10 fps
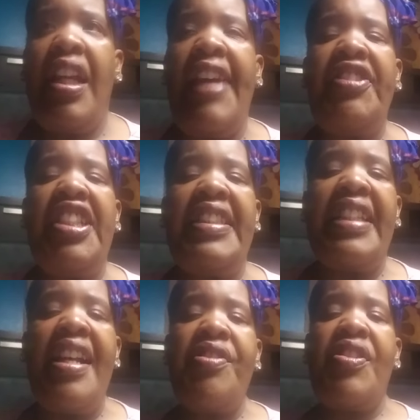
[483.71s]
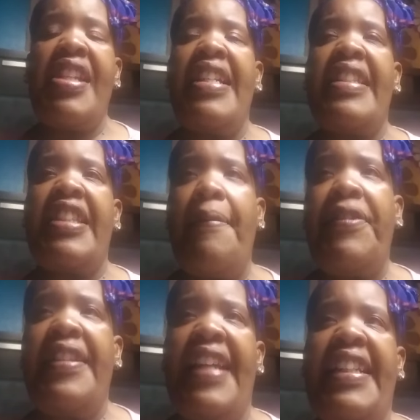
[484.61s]
If she does or says
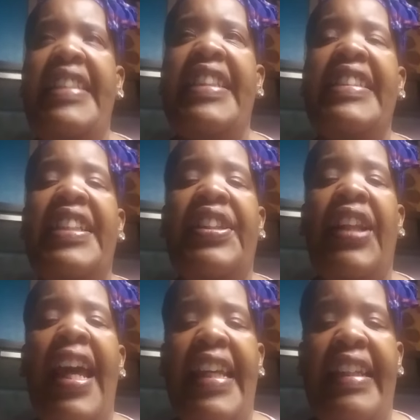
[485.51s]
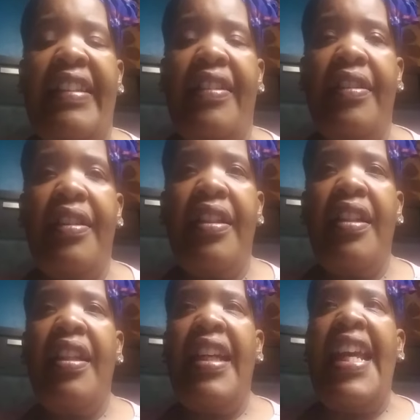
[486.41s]
something that he doesn't like,
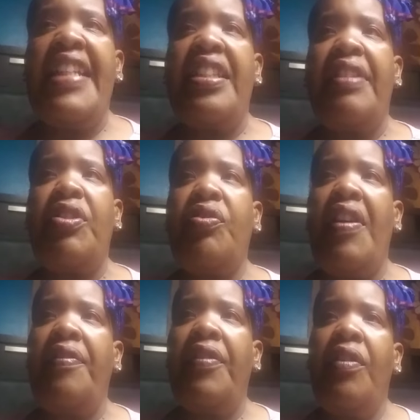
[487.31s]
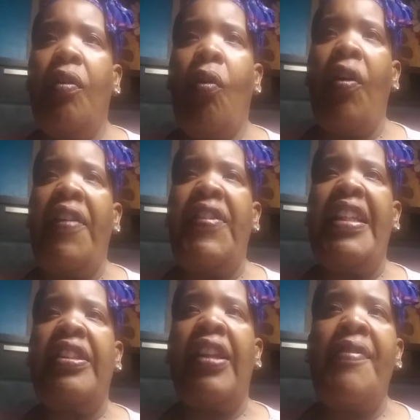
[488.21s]
he has enough strength, or if
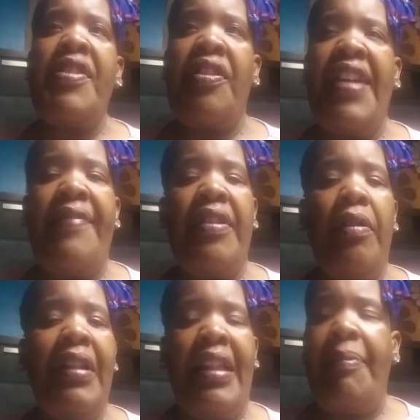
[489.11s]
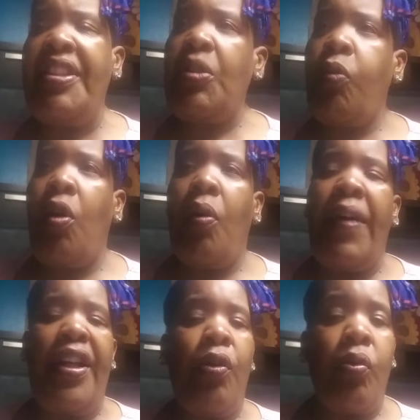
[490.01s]
he loves her, he enough, let me just walk
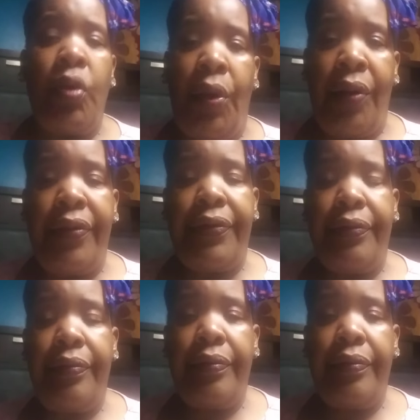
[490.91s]
away and cool off.